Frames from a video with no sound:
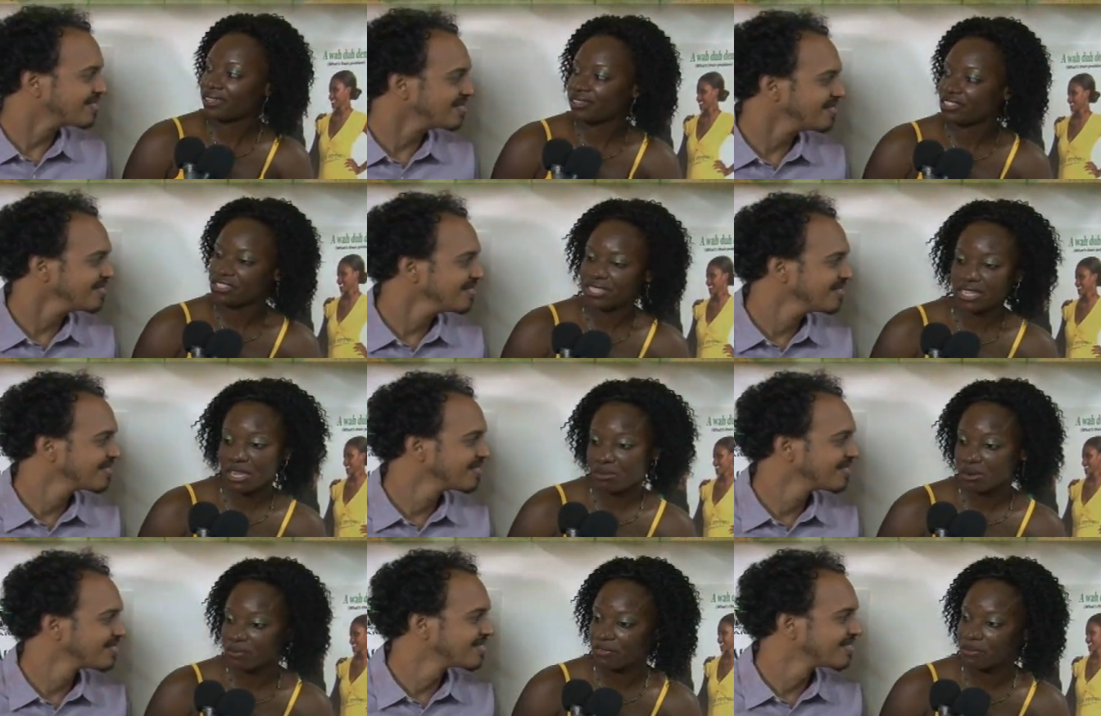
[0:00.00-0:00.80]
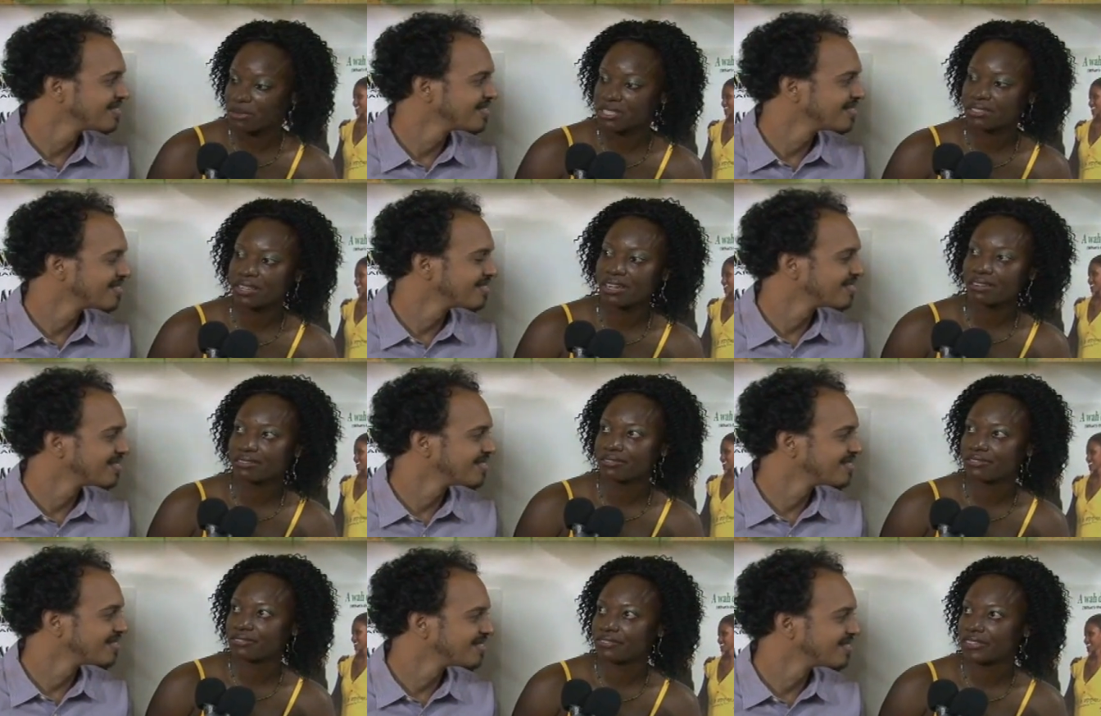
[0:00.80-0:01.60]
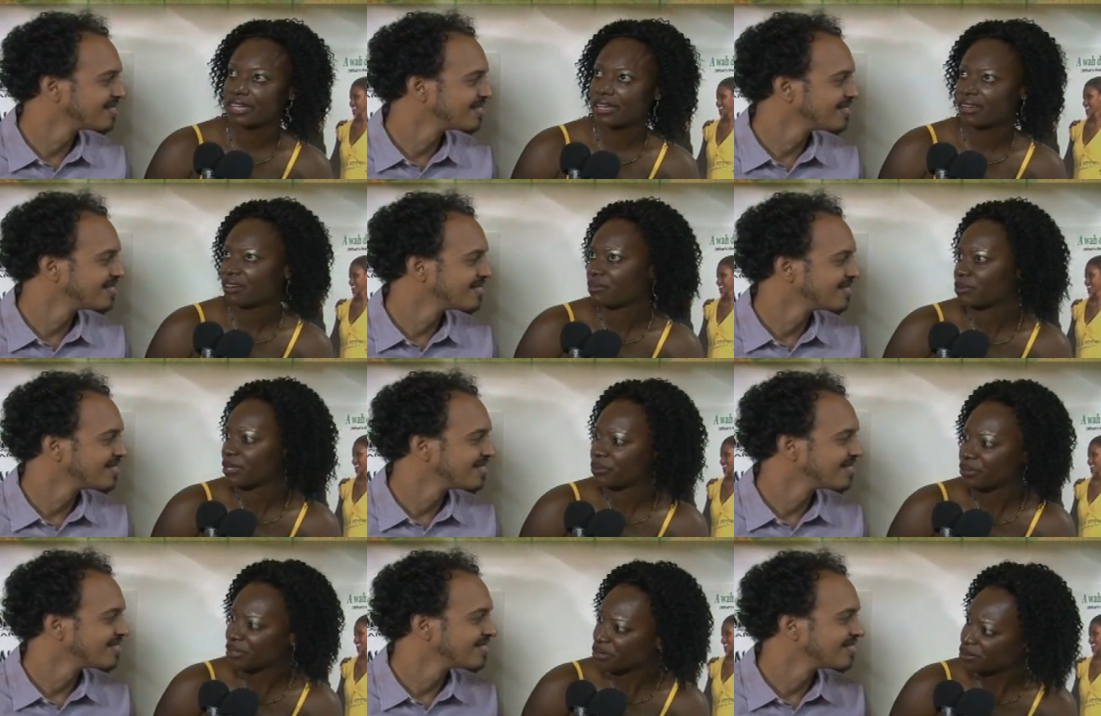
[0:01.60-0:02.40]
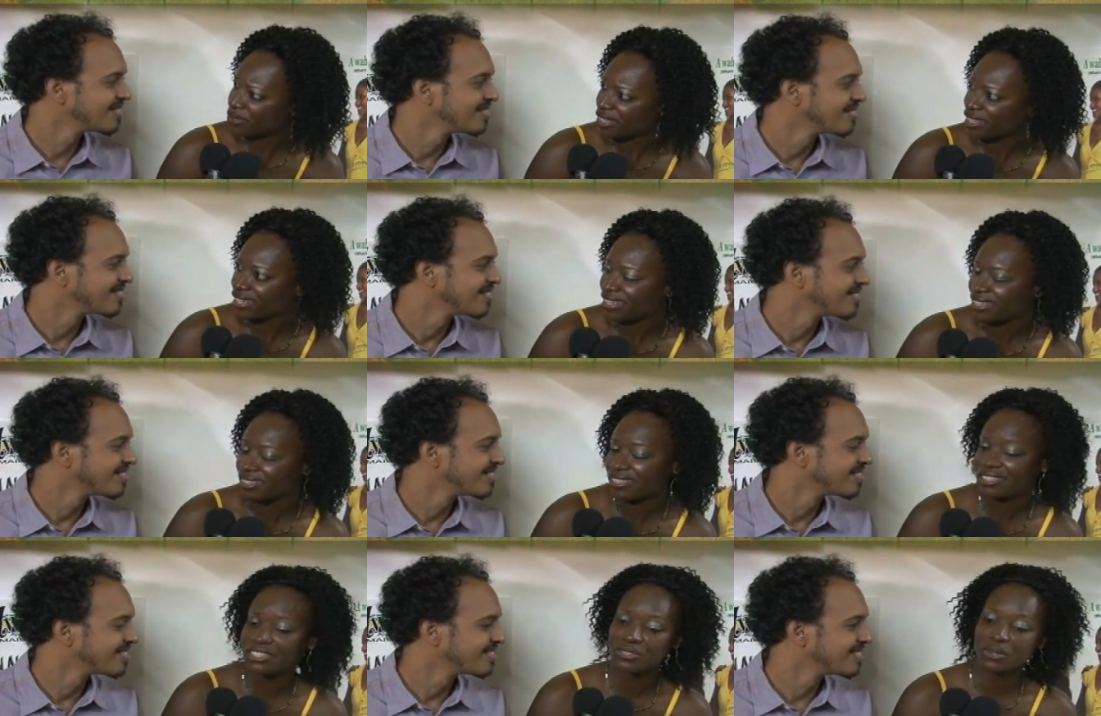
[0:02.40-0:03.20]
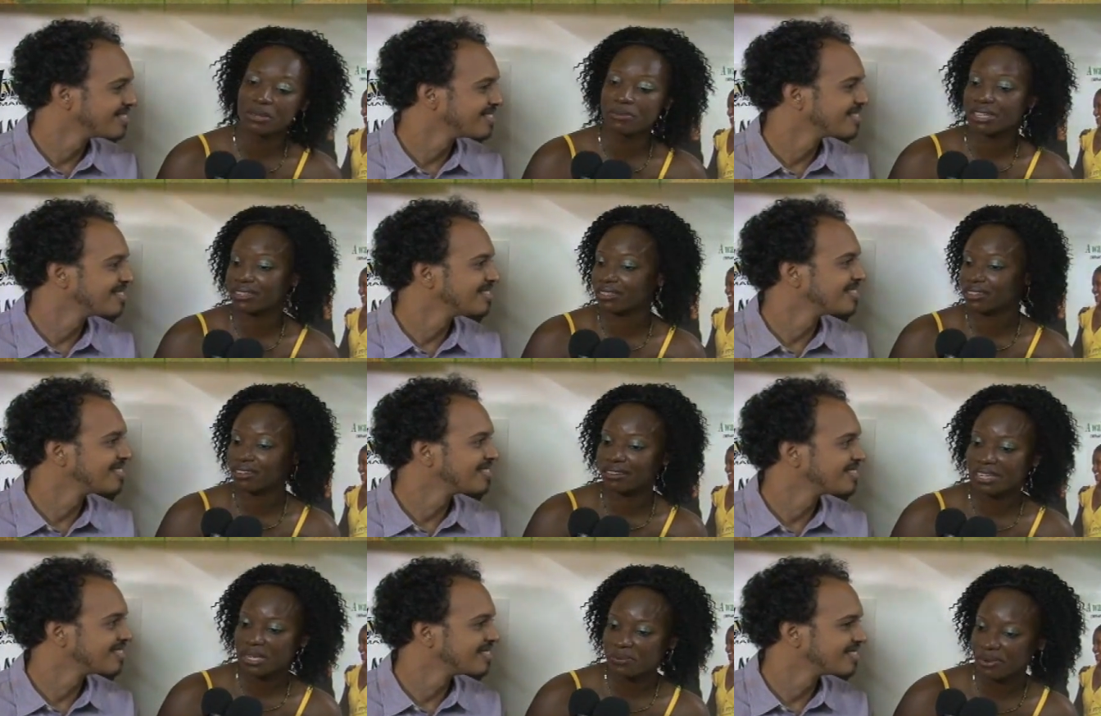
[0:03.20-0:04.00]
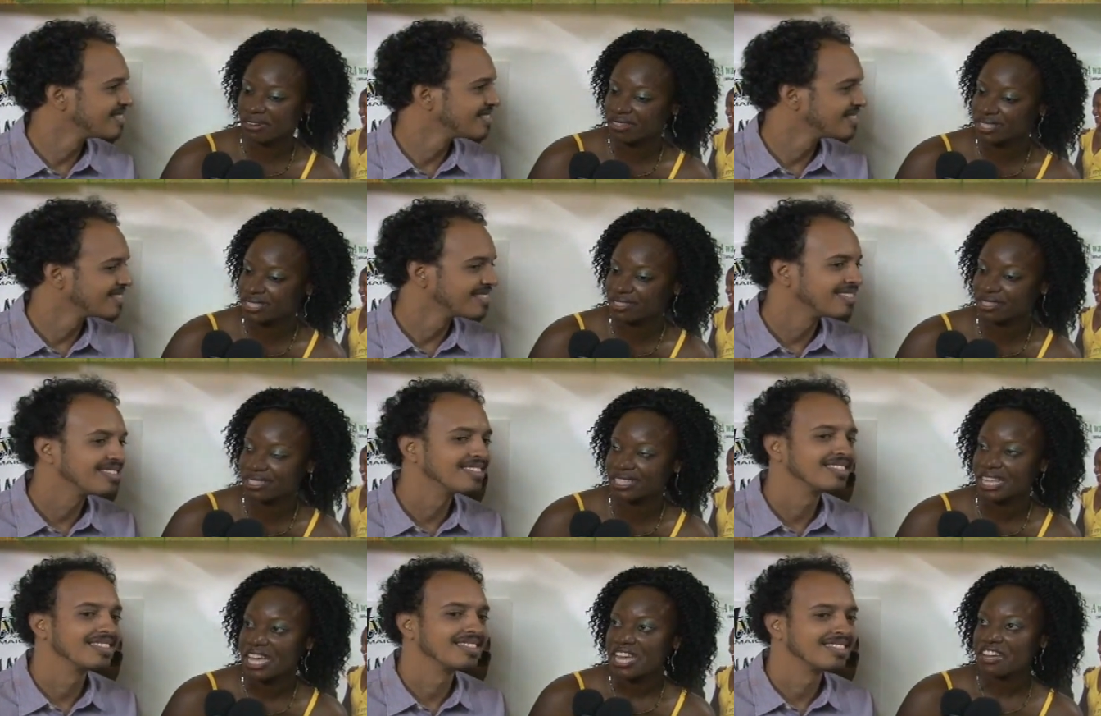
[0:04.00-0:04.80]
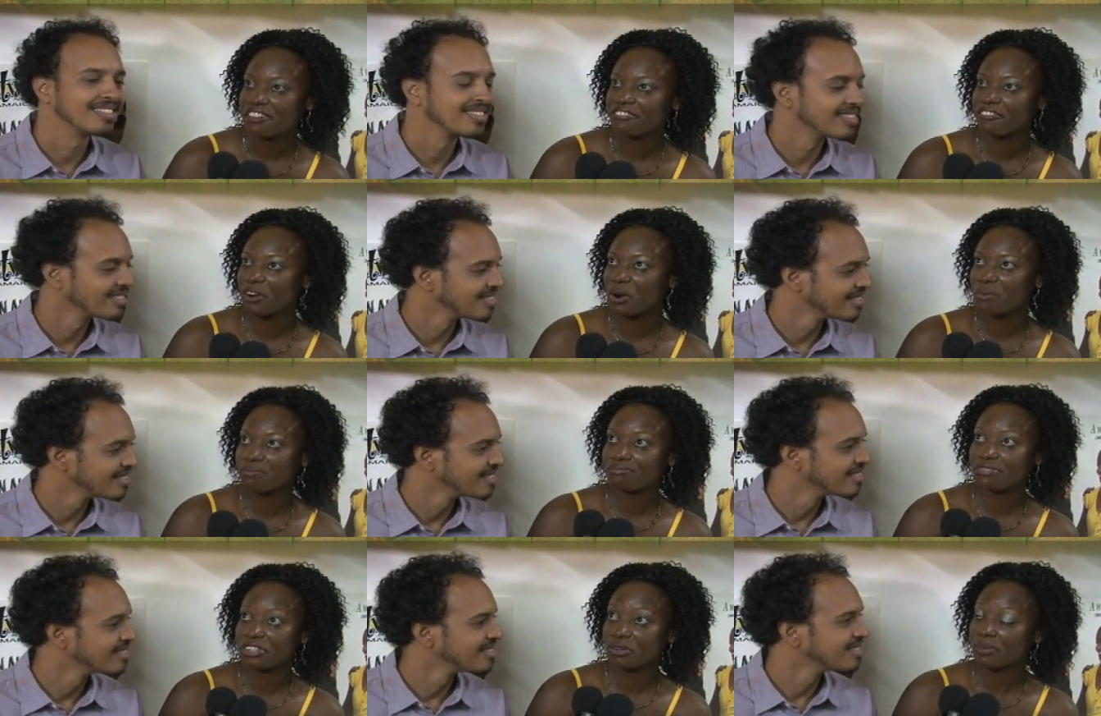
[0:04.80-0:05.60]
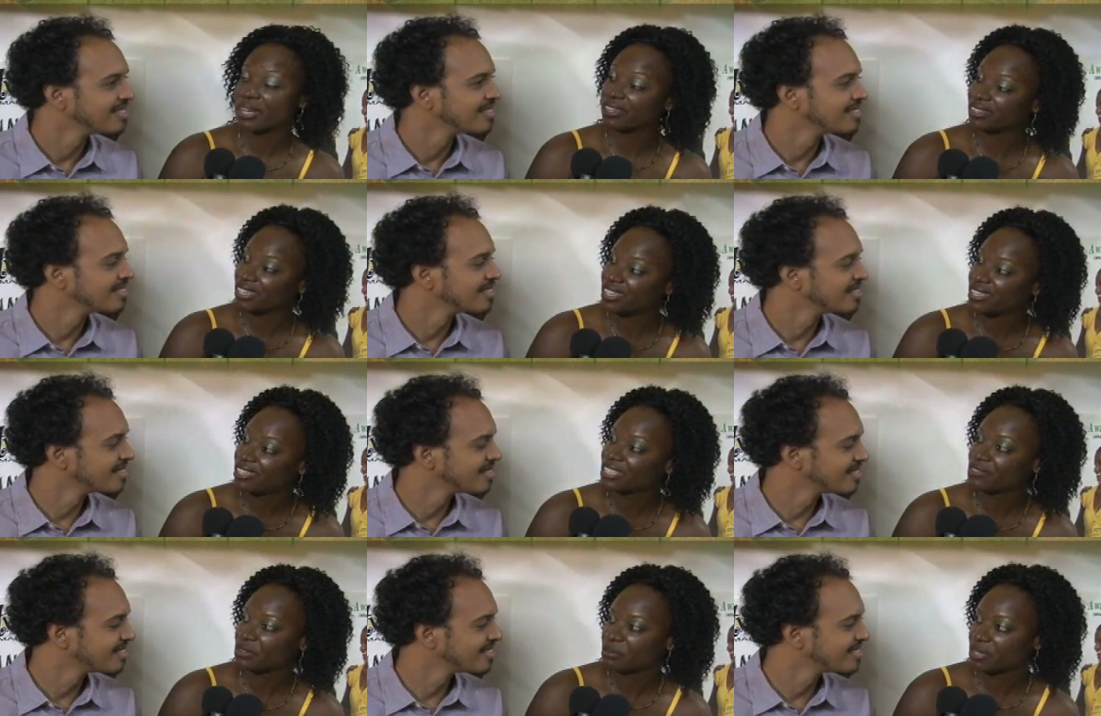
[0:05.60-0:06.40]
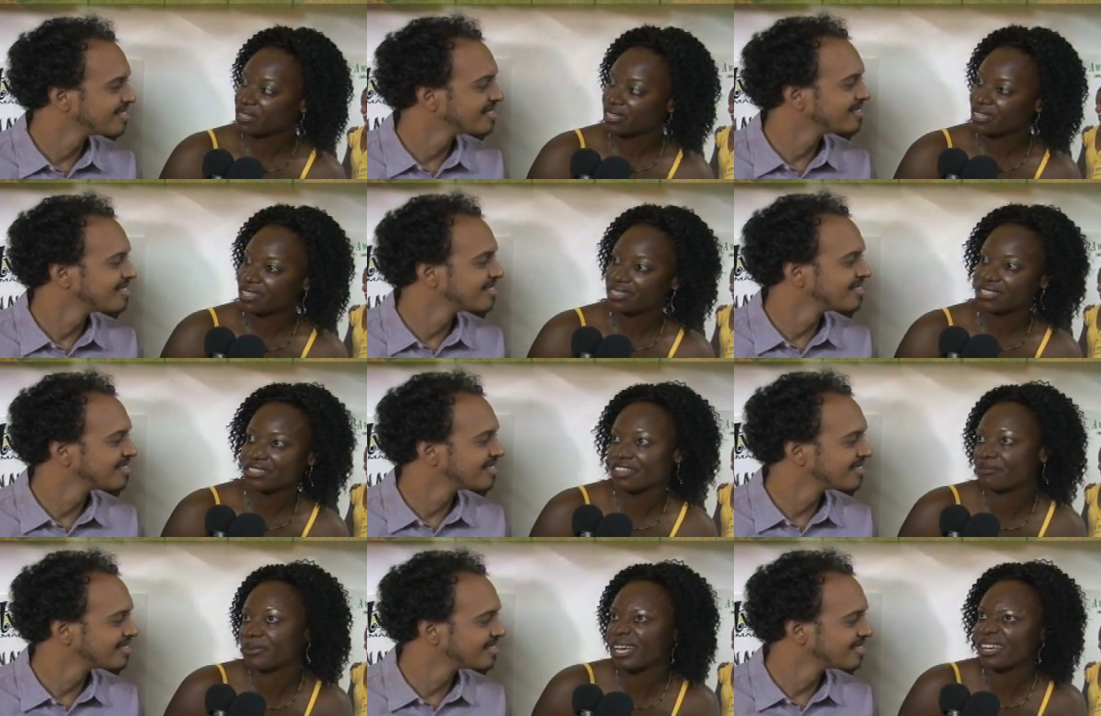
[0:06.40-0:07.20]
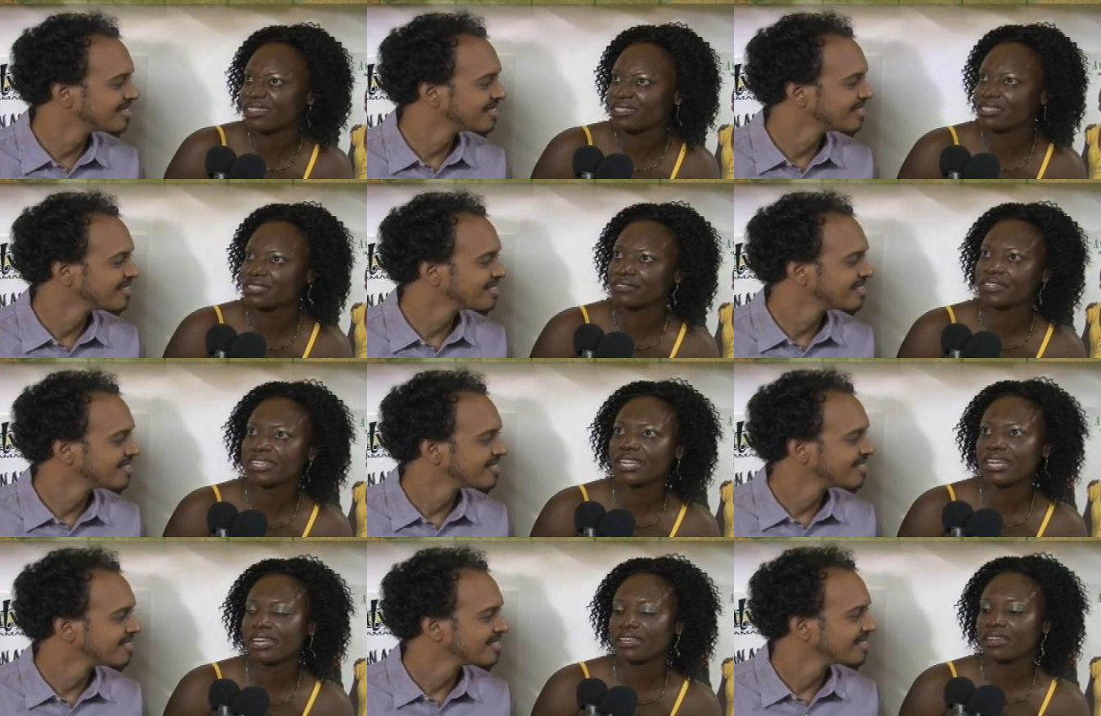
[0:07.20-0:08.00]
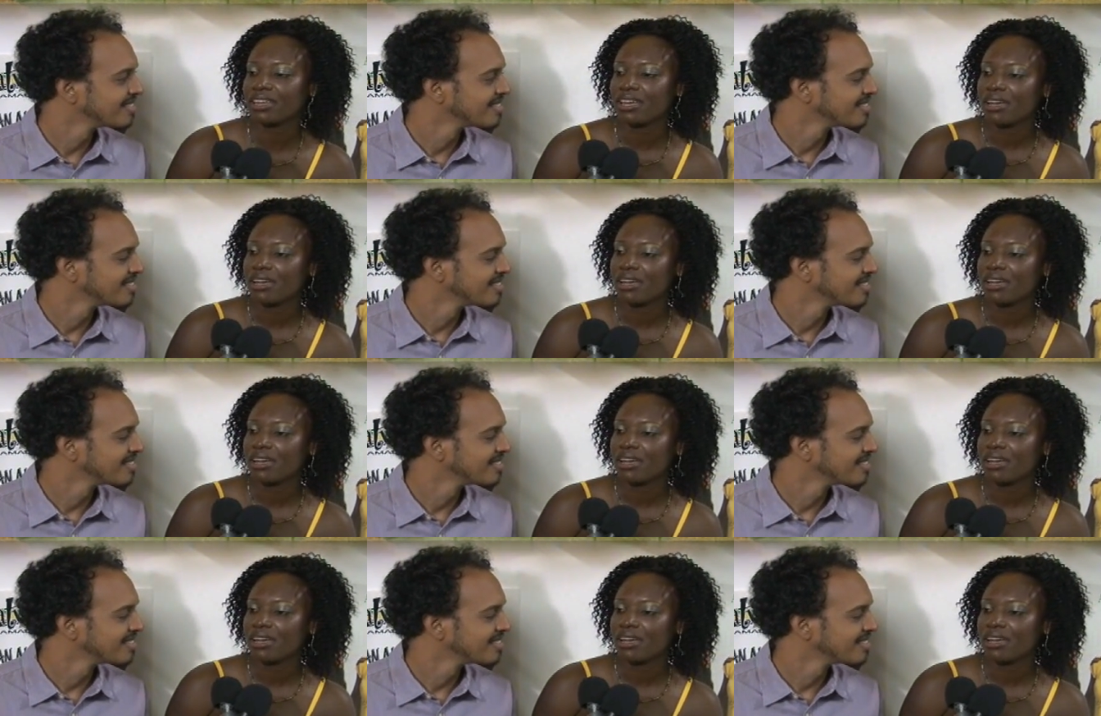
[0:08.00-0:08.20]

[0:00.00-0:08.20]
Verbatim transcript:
Speaker 1: the idea just came up for me to have uh, my own clothing line, and so I began calling purses from you know my colleagues, former colleagues, to give me ideas for the line.